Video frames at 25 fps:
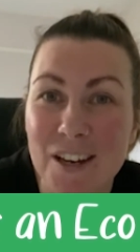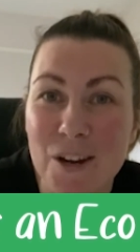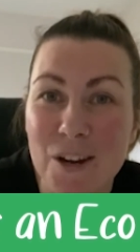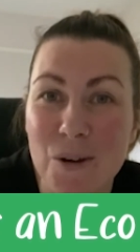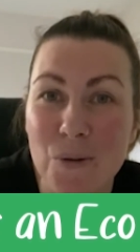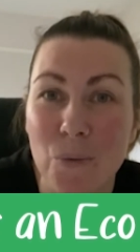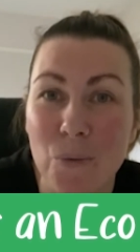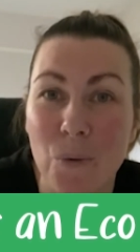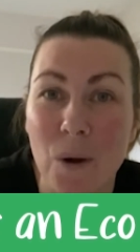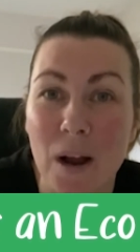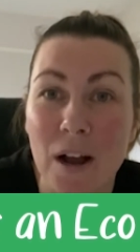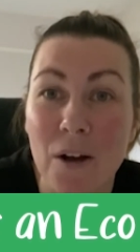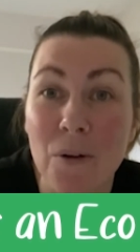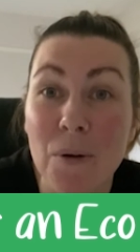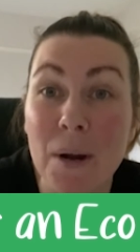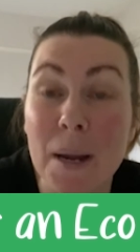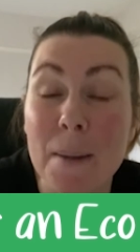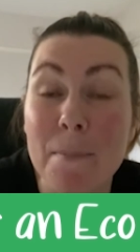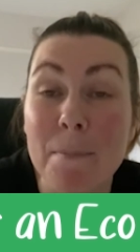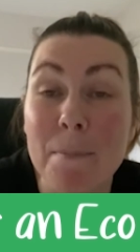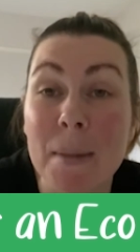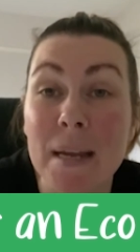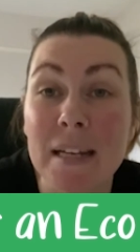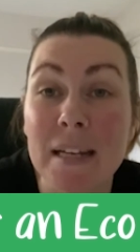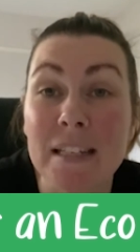Well,
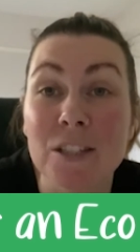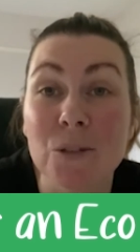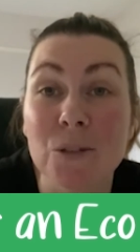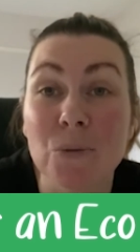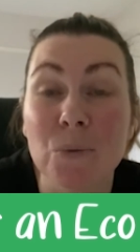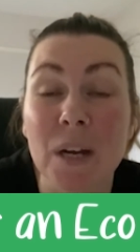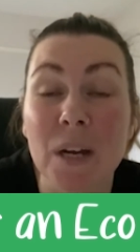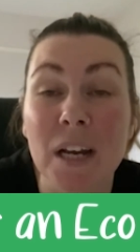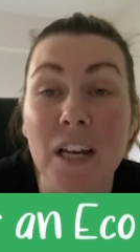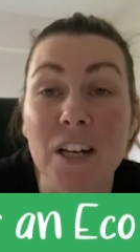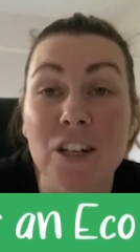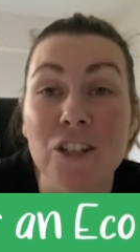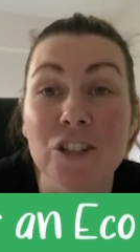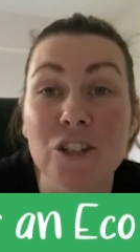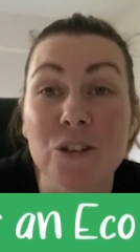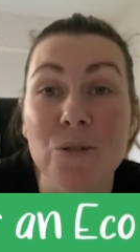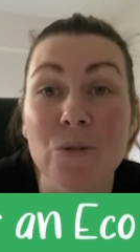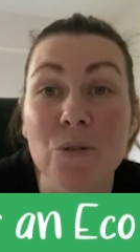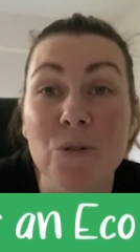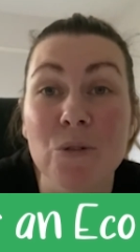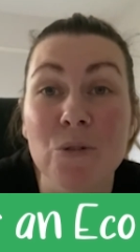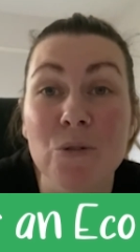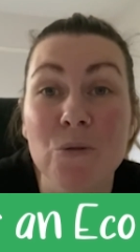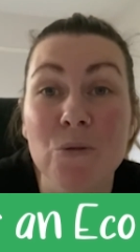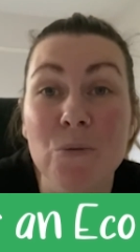it means that we're going to
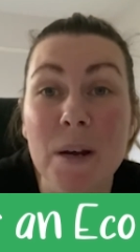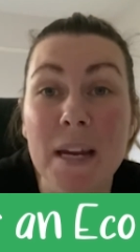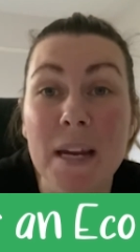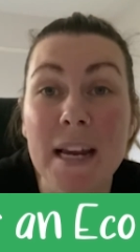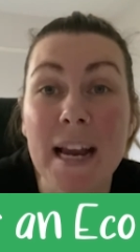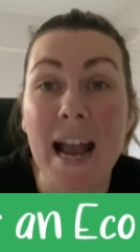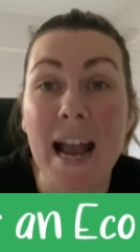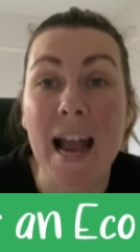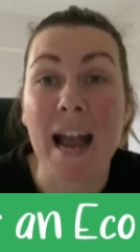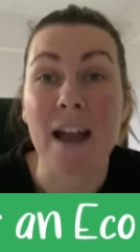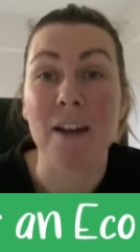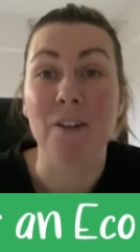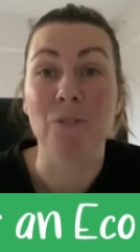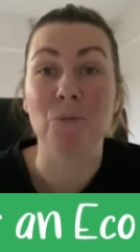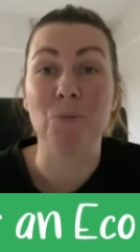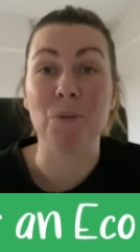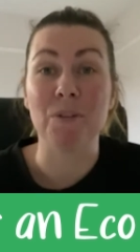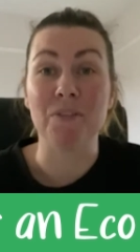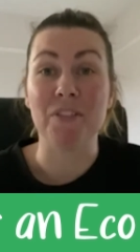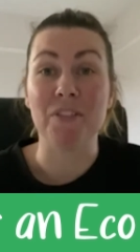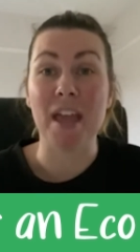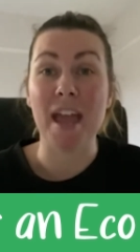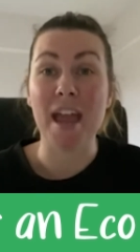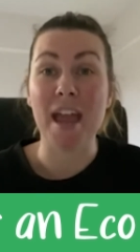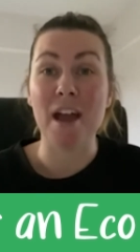do all we can
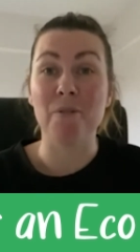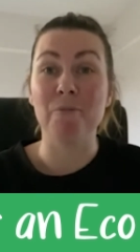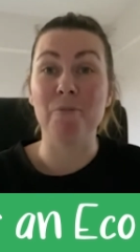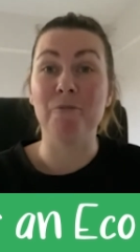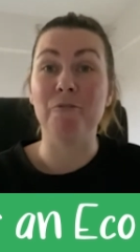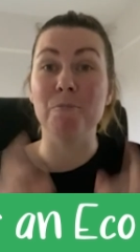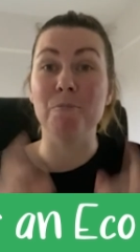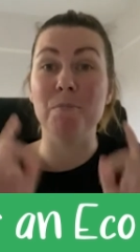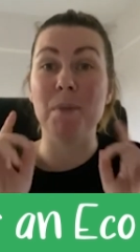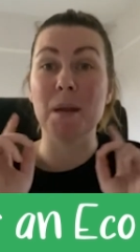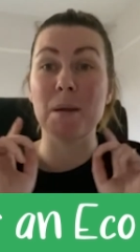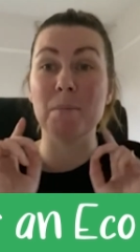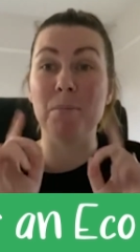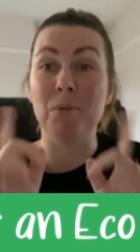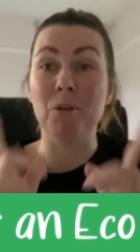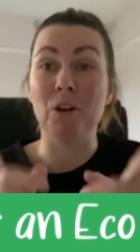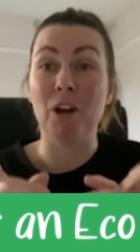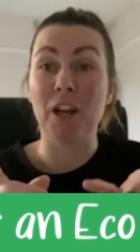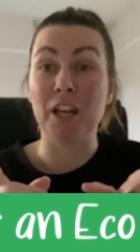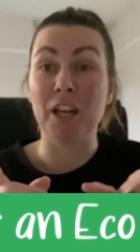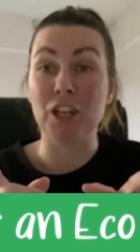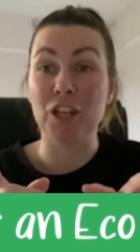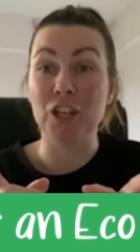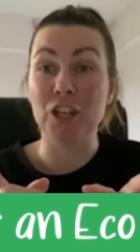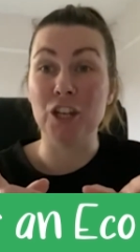with the help from people
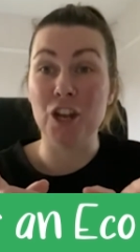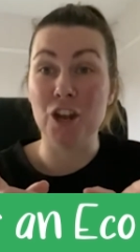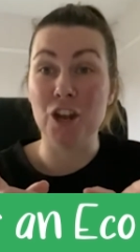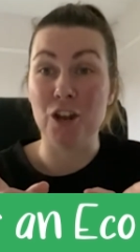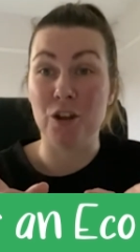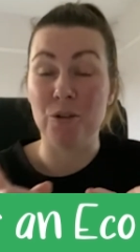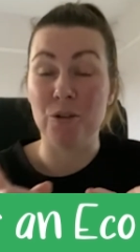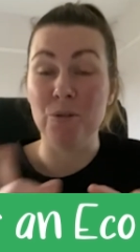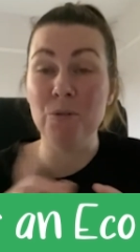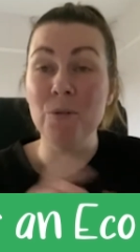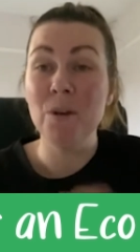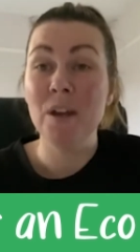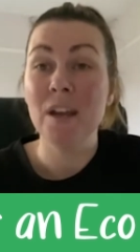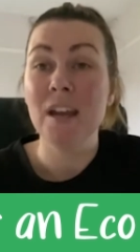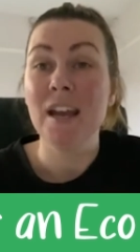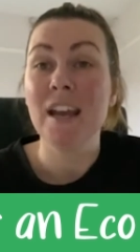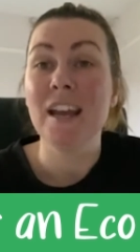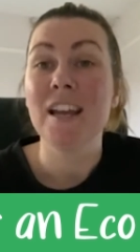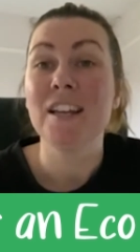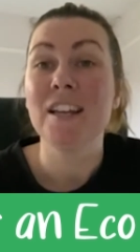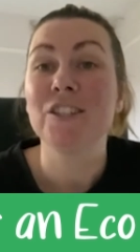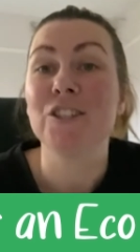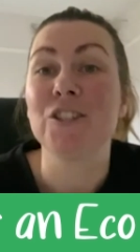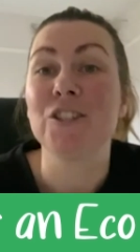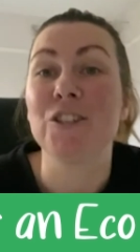like you
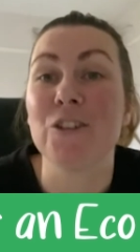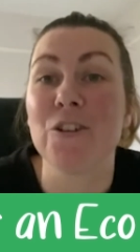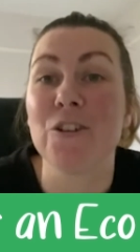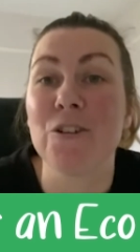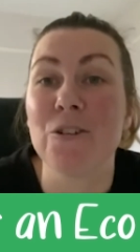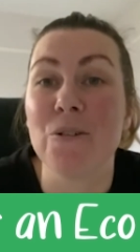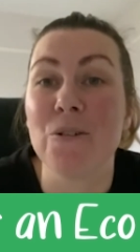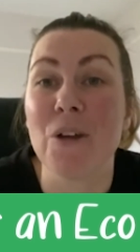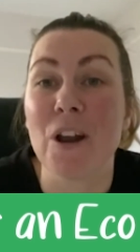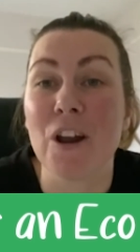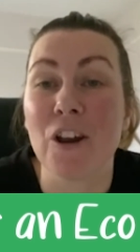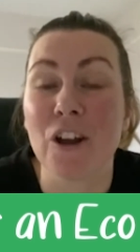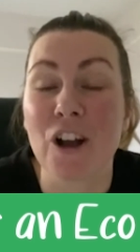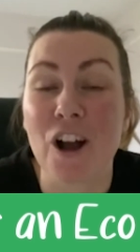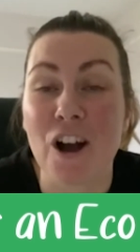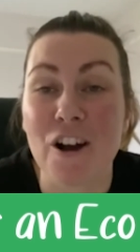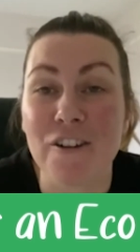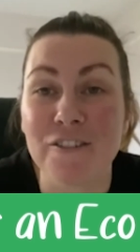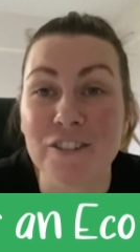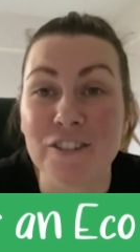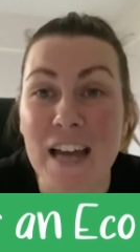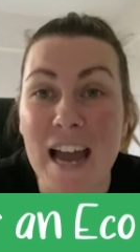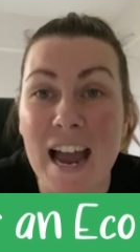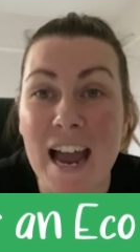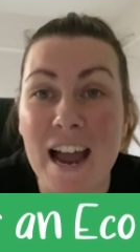to look
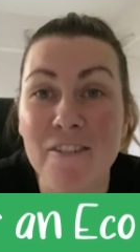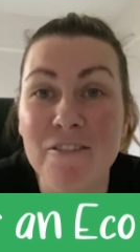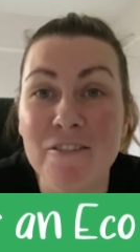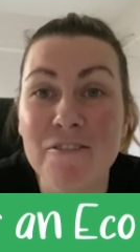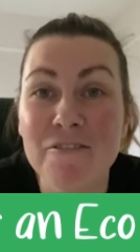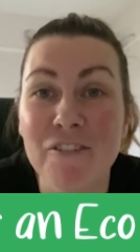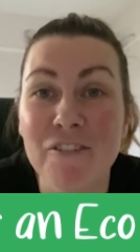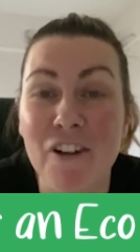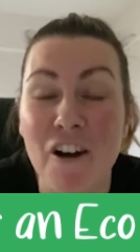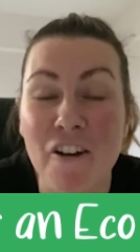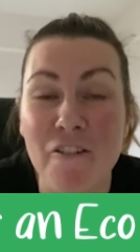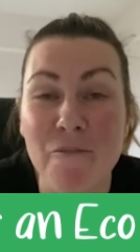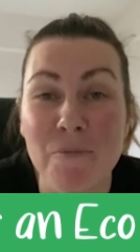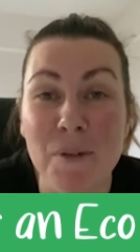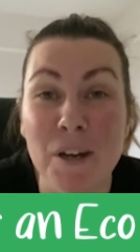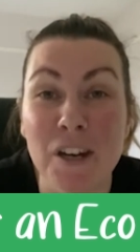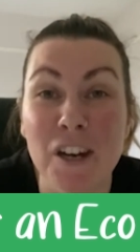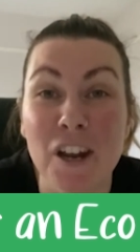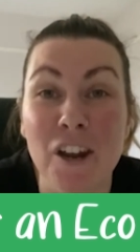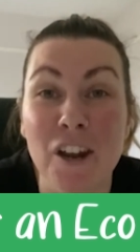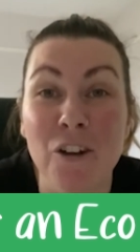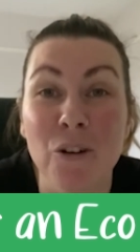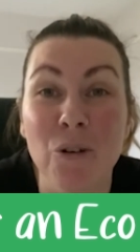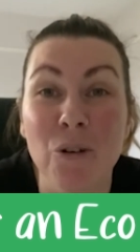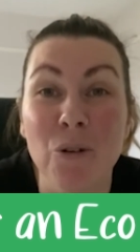after our environment
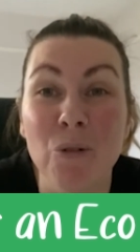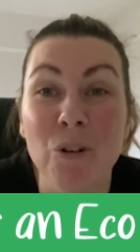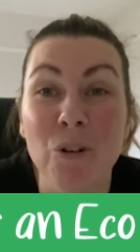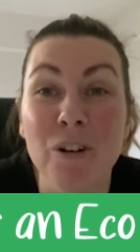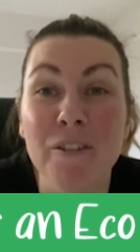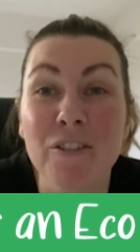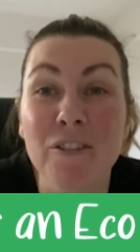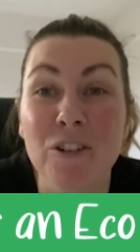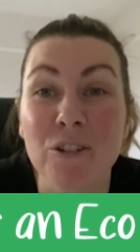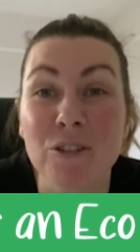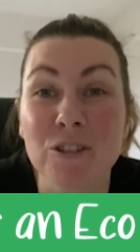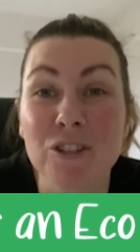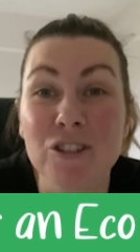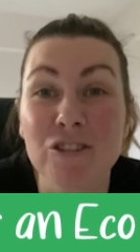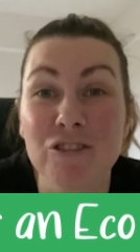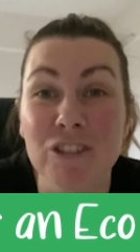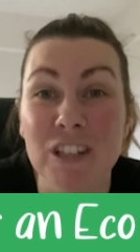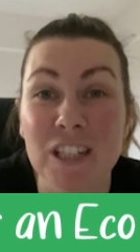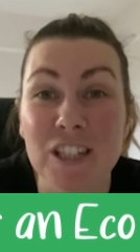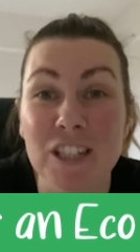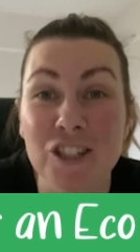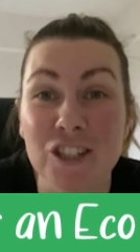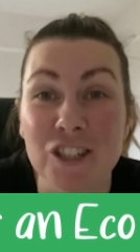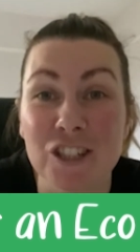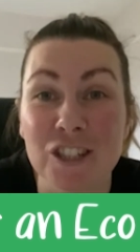and all of God's
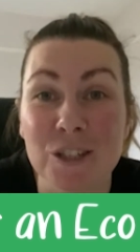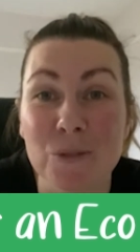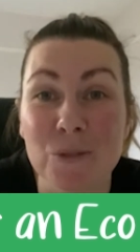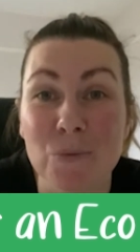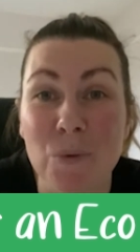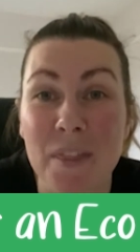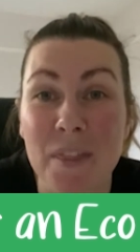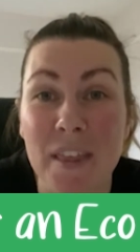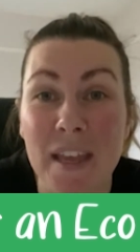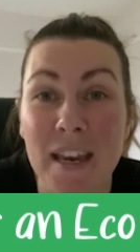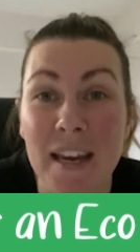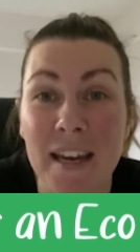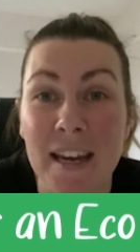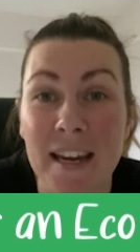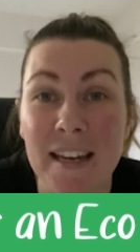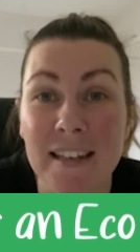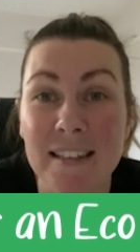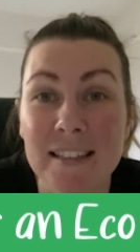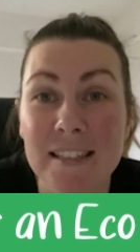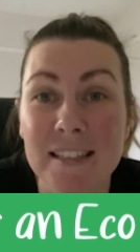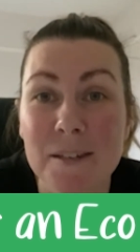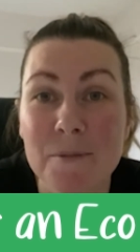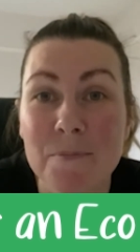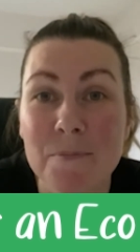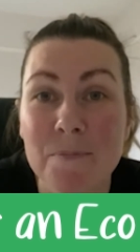creatures within
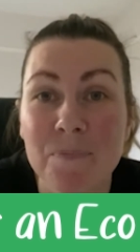it.